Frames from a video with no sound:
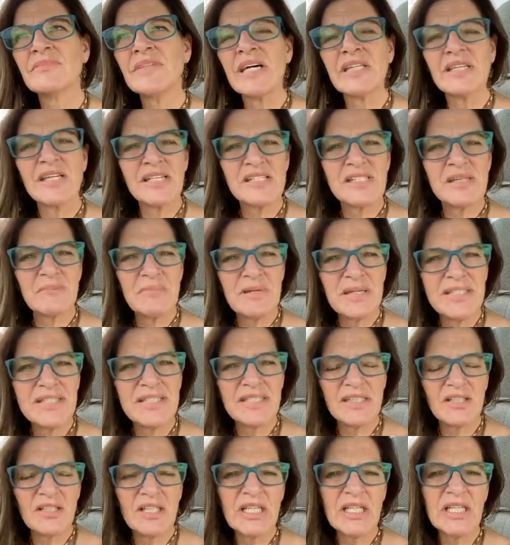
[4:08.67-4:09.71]
That's a big
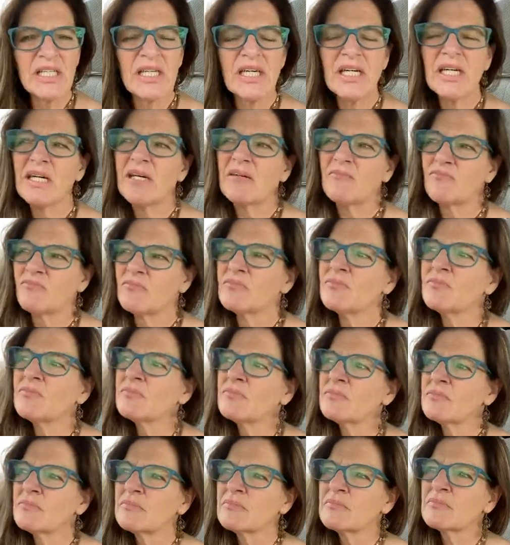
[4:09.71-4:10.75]
deal, isn't it?
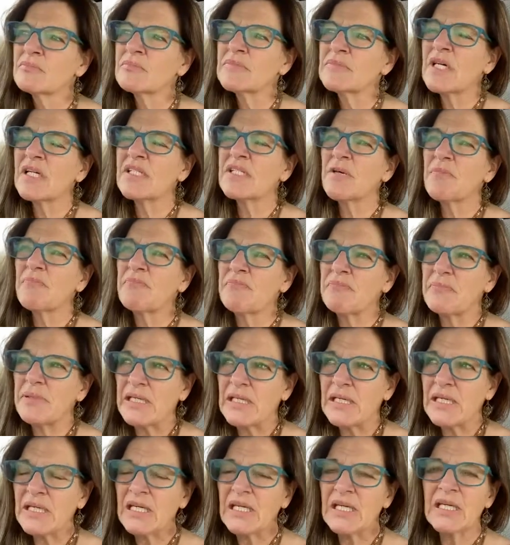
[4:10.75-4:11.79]
That's a
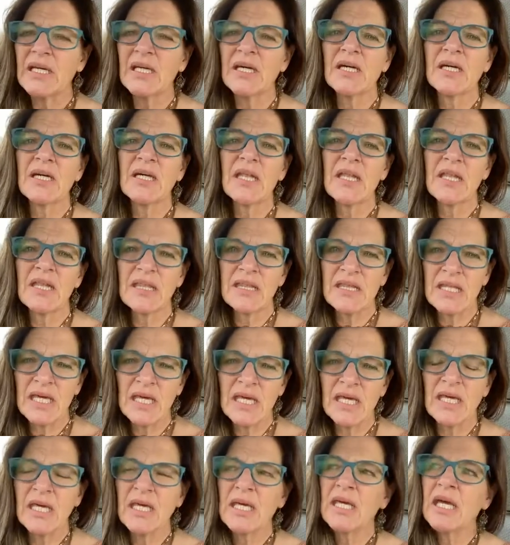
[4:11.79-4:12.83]
big
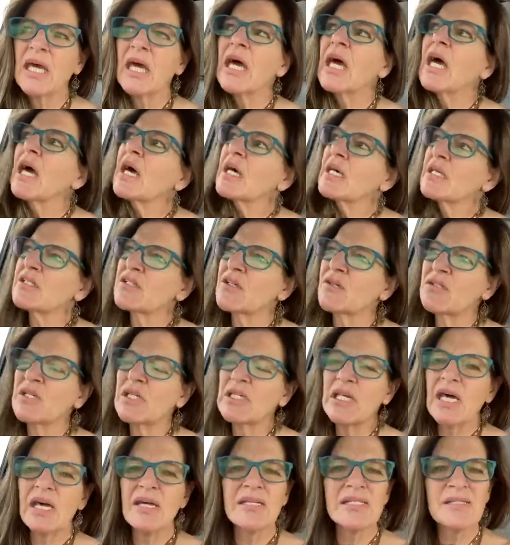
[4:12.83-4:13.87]
thing. So
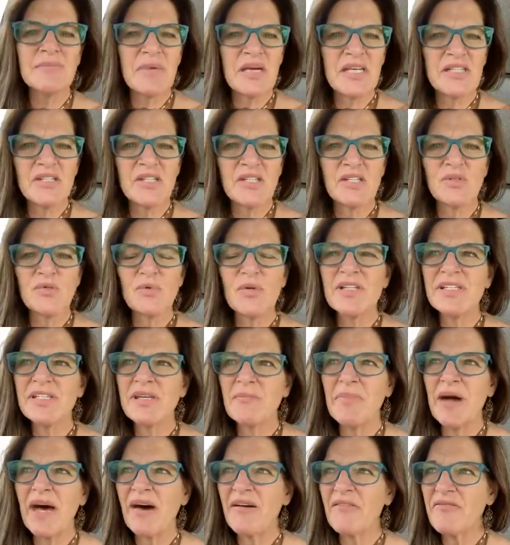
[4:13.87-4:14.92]
today's message was
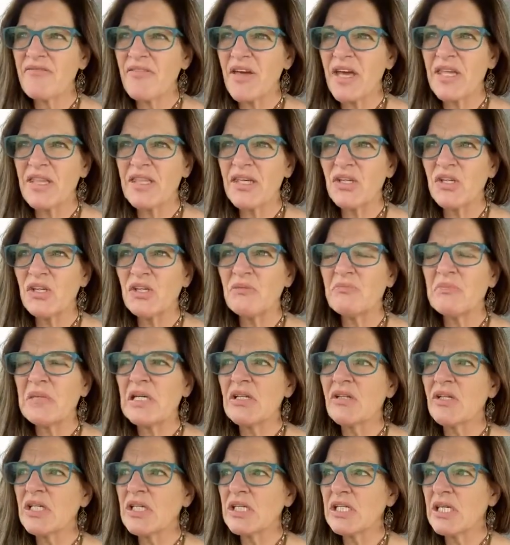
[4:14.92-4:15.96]
about faith and
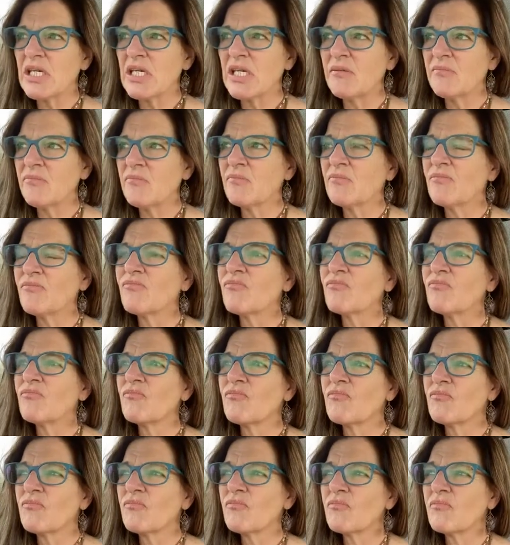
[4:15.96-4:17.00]
humility
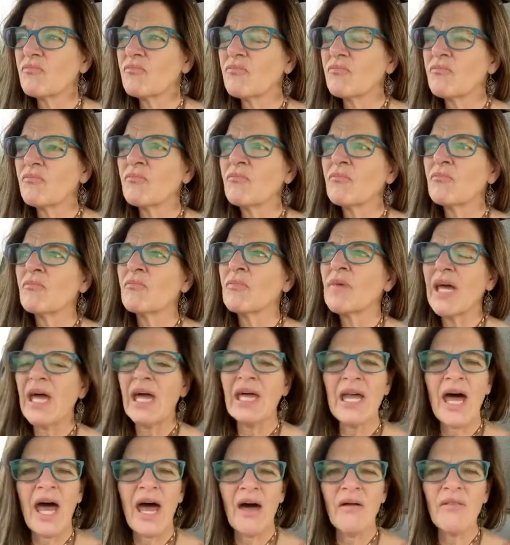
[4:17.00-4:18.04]

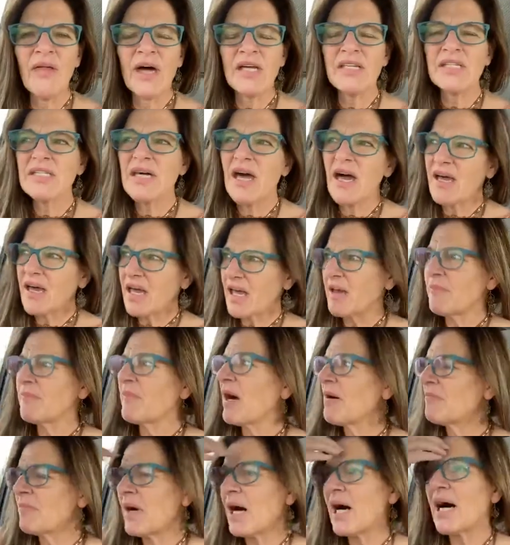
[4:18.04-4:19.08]
and how that tie, in
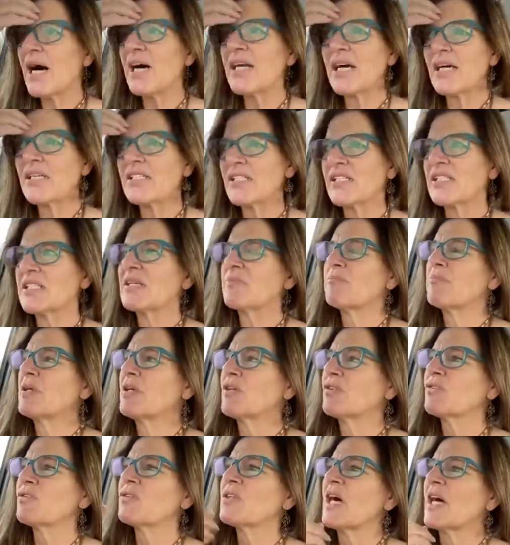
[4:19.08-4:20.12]
my mind I just
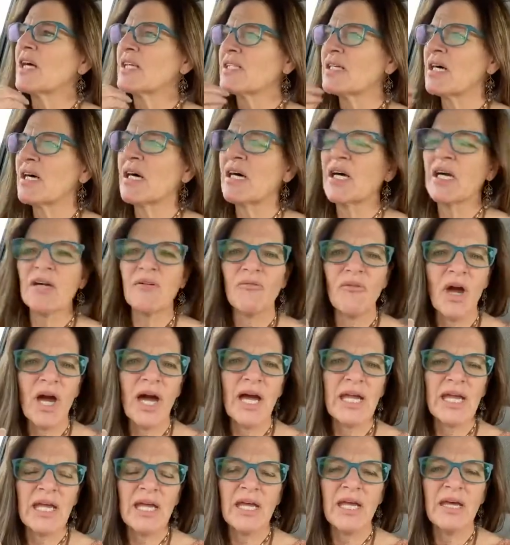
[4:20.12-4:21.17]
picture that tying
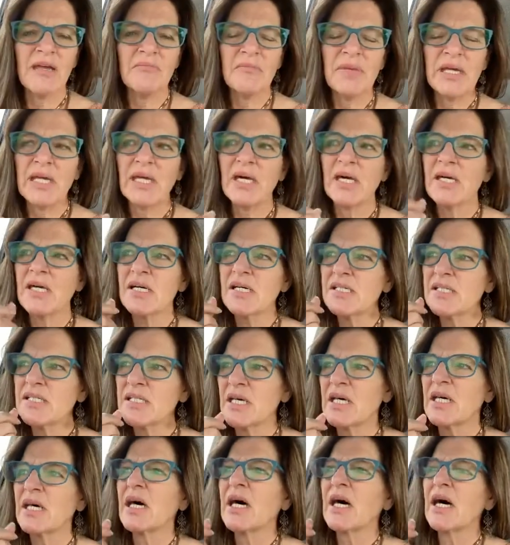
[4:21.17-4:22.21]
right in because
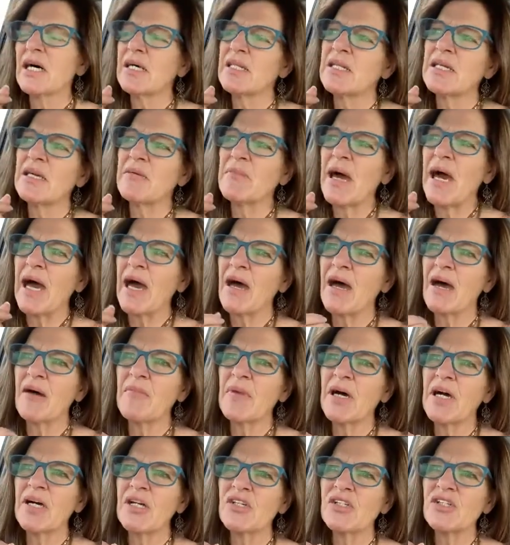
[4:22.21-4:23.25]
I think about how
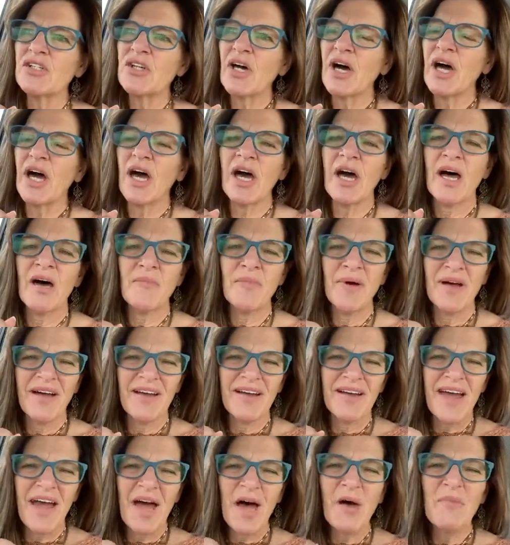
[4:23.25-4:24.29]
much um,
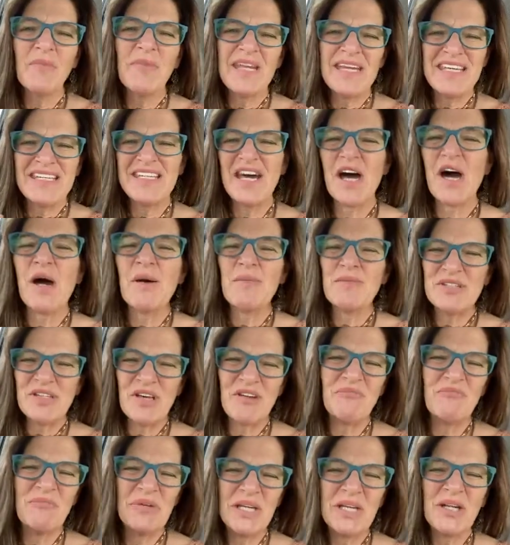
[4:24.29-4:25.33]
how many times
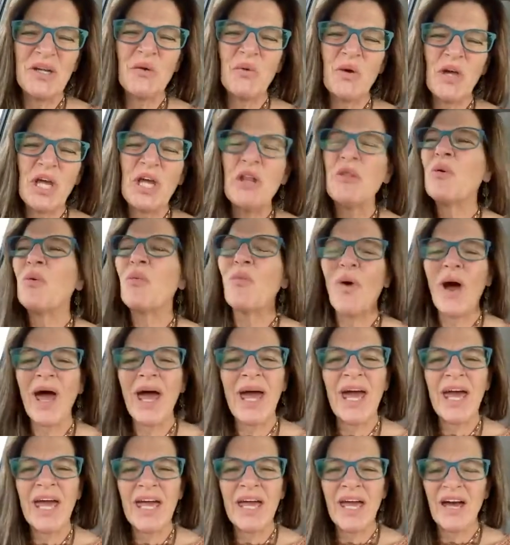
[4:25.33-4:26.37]
I've been in, in the
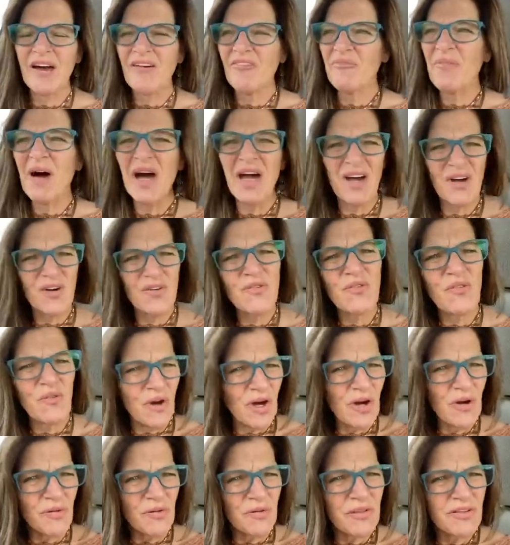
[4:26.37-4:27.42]
way of my own
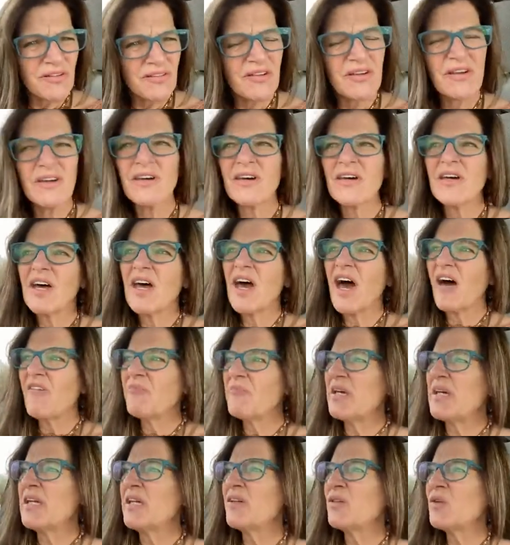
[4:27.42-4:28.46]
growth I've
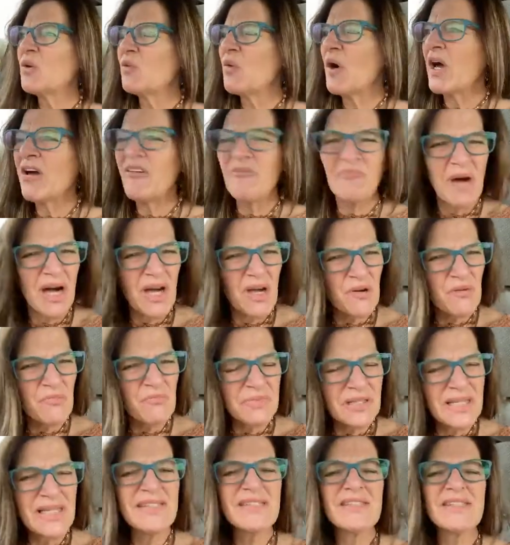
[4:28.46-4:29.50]
been in the way of my own
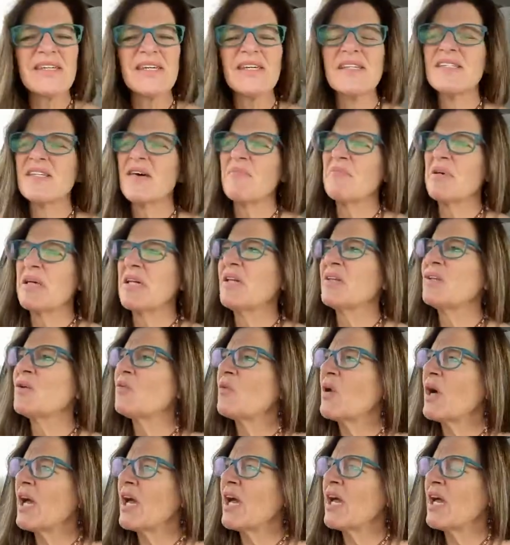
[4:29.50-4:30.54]
blessings I've been in the
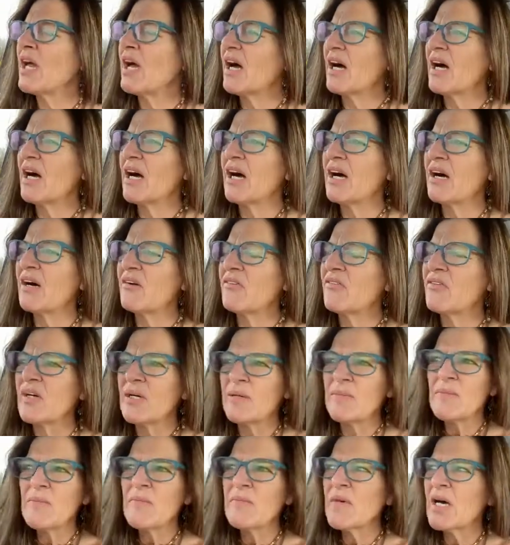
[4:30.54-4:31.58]
way of
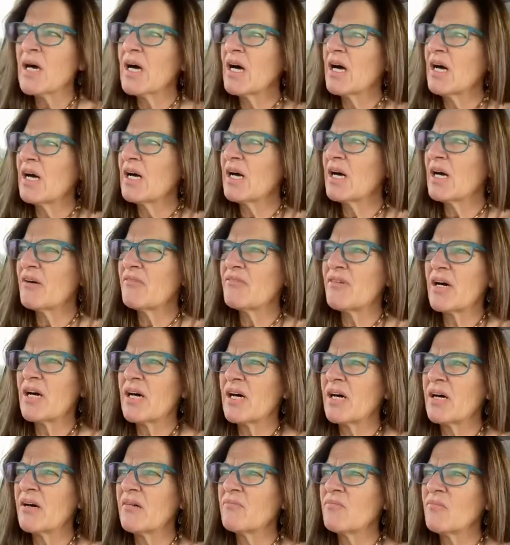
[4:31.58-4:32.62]
of
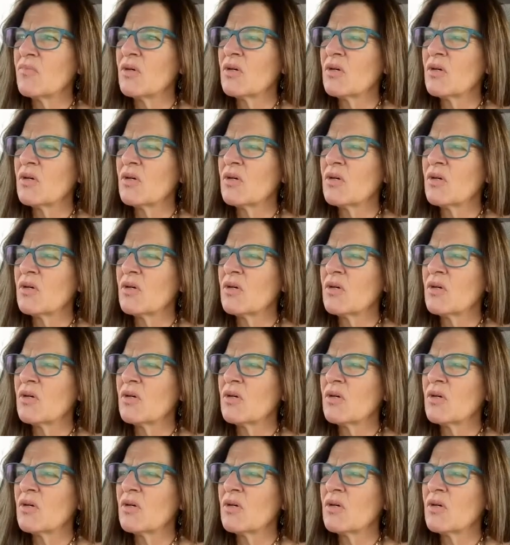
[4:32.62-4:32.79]
um,